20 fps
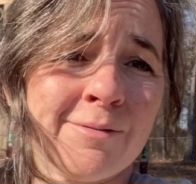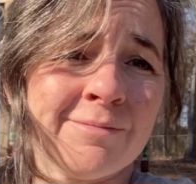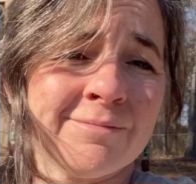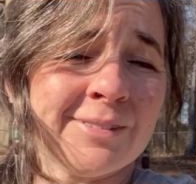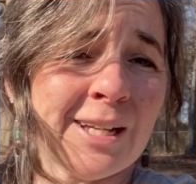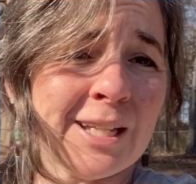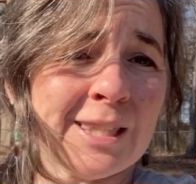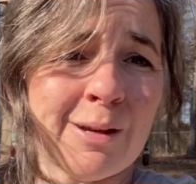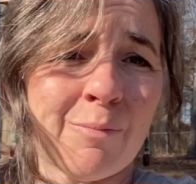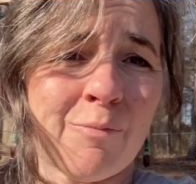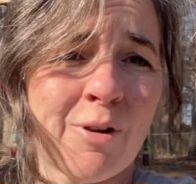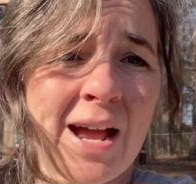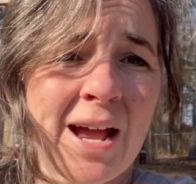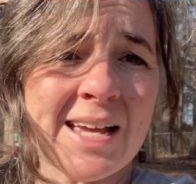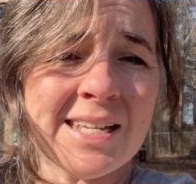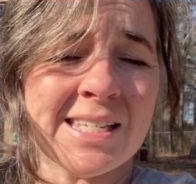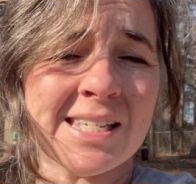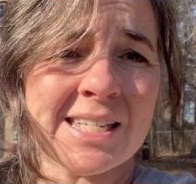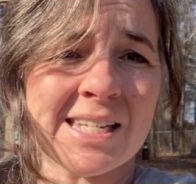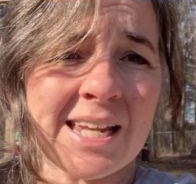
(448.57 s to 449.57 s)
Let them
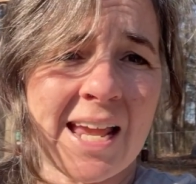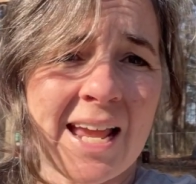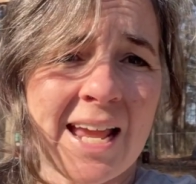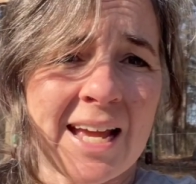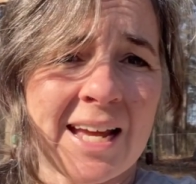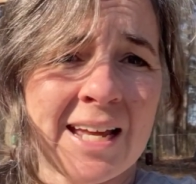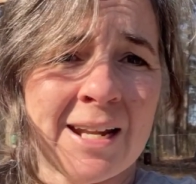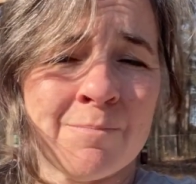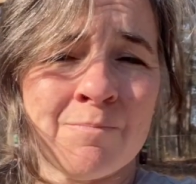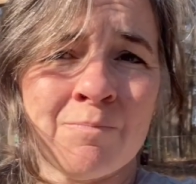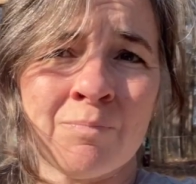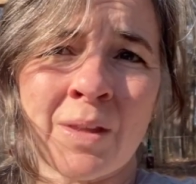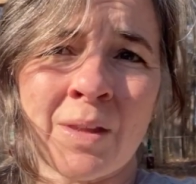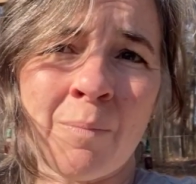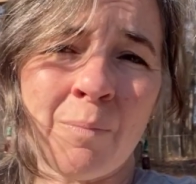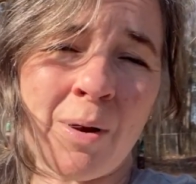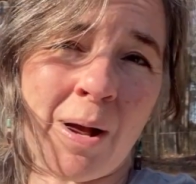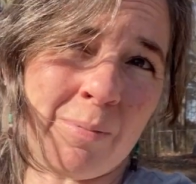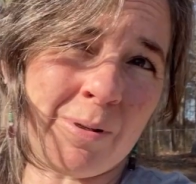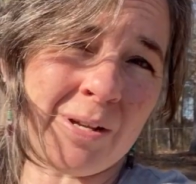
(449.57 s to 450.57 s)
rest, and
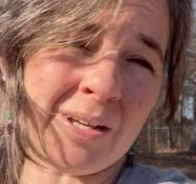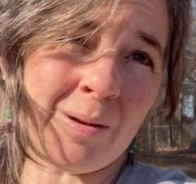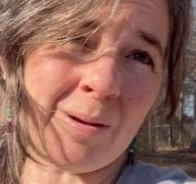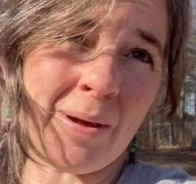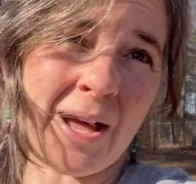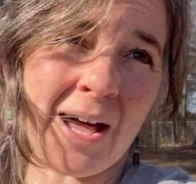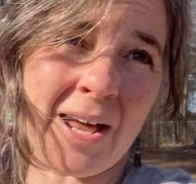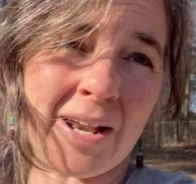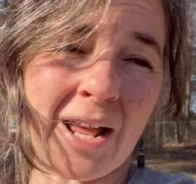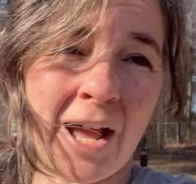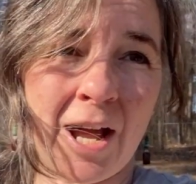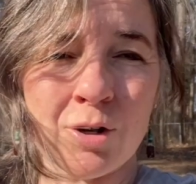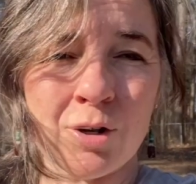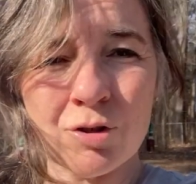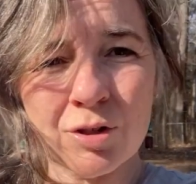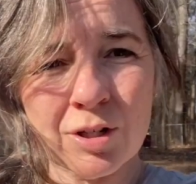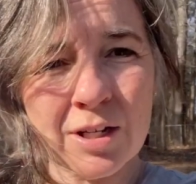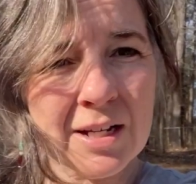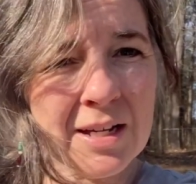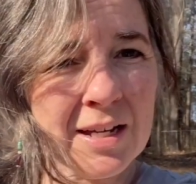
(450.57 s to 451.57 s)
probably in about
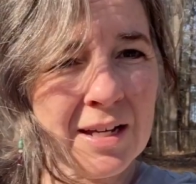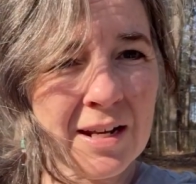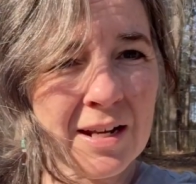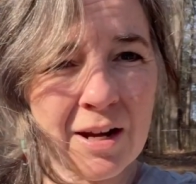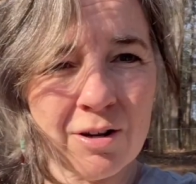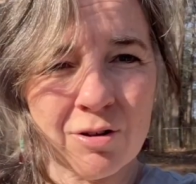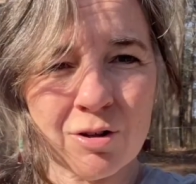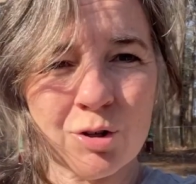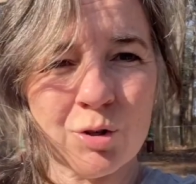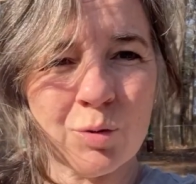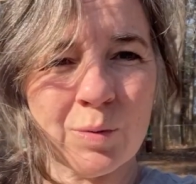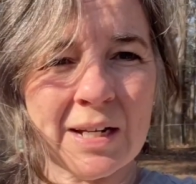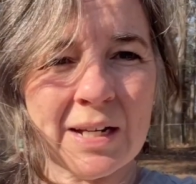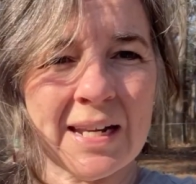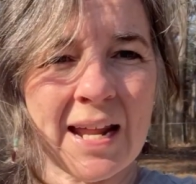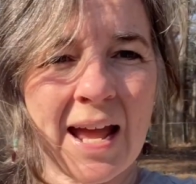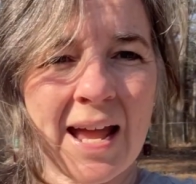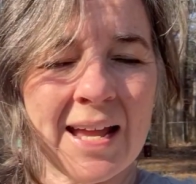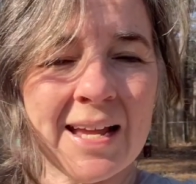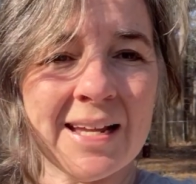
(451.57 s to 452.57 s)
100, 120
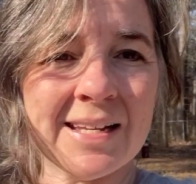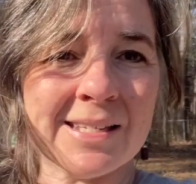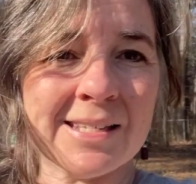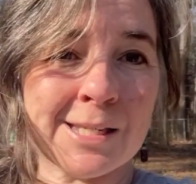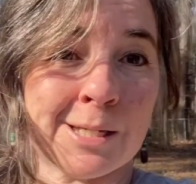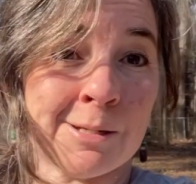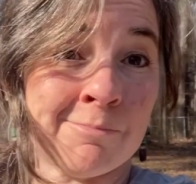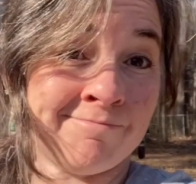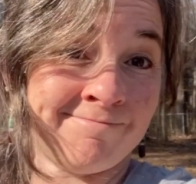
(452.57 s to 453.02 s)
days,